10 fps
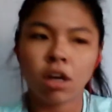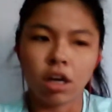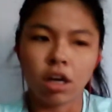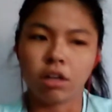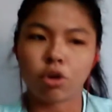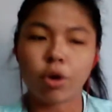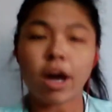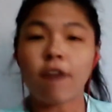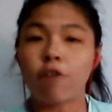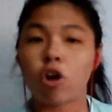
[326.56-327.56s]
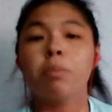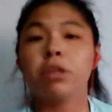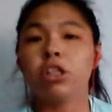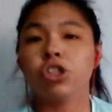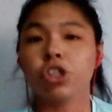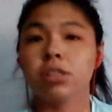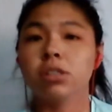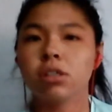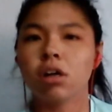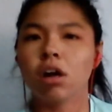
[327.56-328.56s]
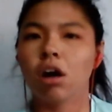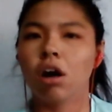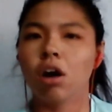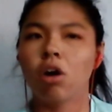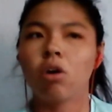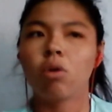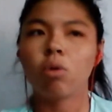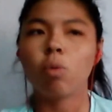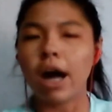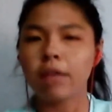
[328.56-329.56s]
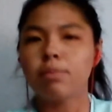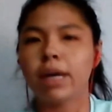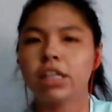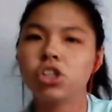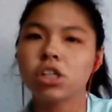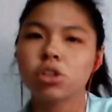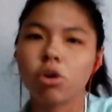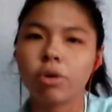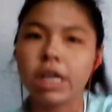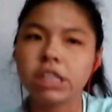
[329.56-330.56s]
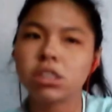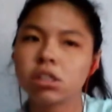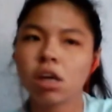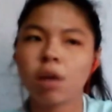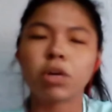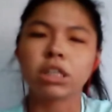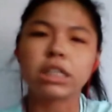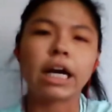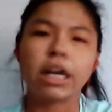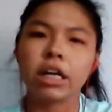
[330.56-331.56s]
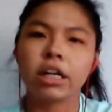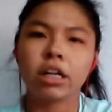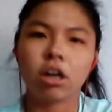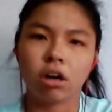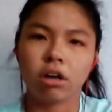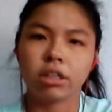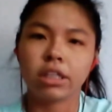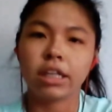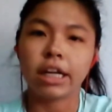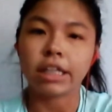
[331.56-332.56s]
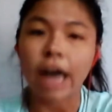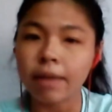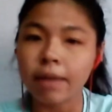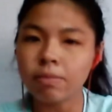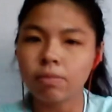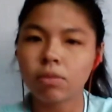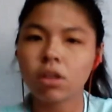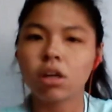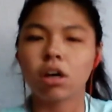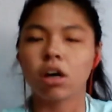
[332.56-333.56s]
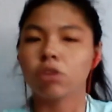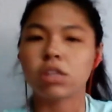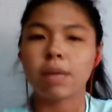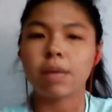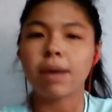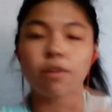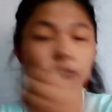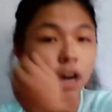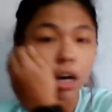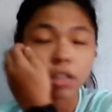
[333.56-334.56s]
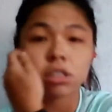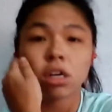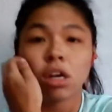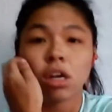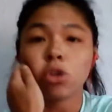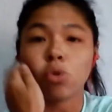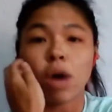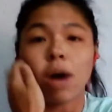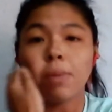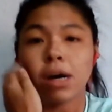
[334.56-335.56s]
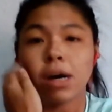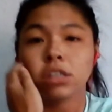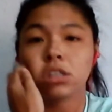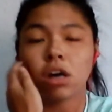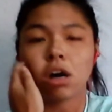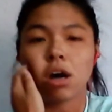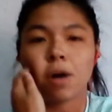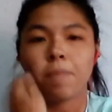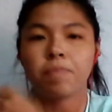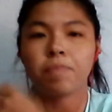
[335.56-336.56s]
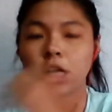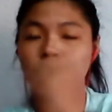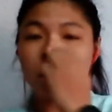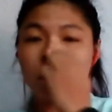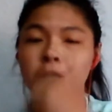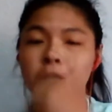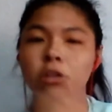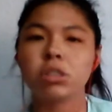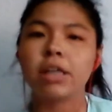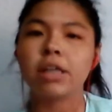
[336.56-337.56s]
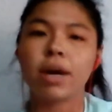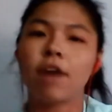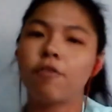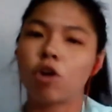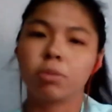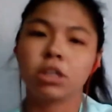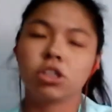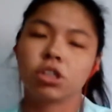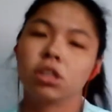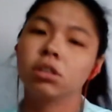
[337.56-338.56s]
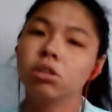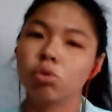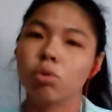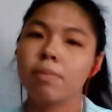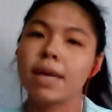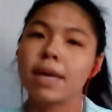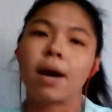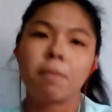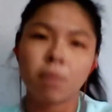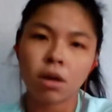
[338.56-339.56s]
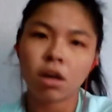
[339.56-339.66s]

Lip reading: and going out for competitions, one, my teachers always put aside their time to stay back with us, to help us, especially those that went out for competition, to make up